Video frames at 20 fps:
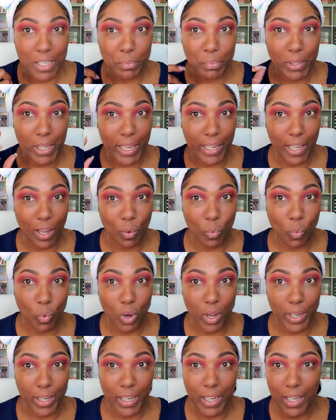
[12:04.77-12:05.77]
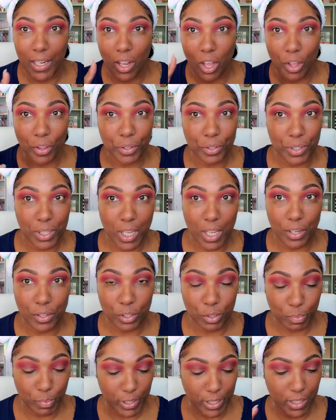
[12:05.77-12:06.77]
deep like I wanted, all those
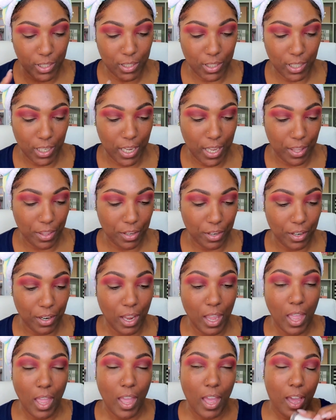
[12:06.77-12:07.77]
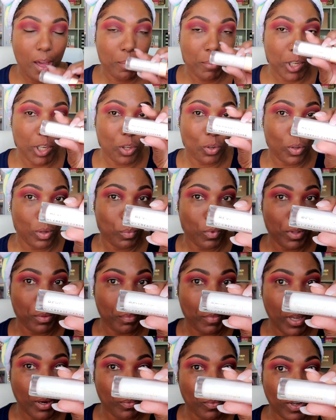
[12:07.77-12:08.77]
colors blended together, I'm going to go in
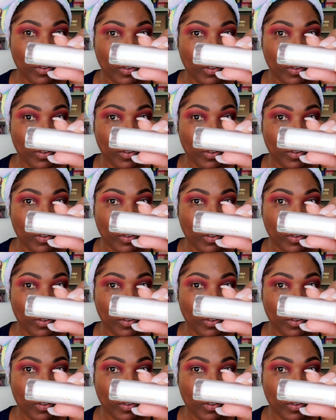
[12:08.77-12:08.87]
with my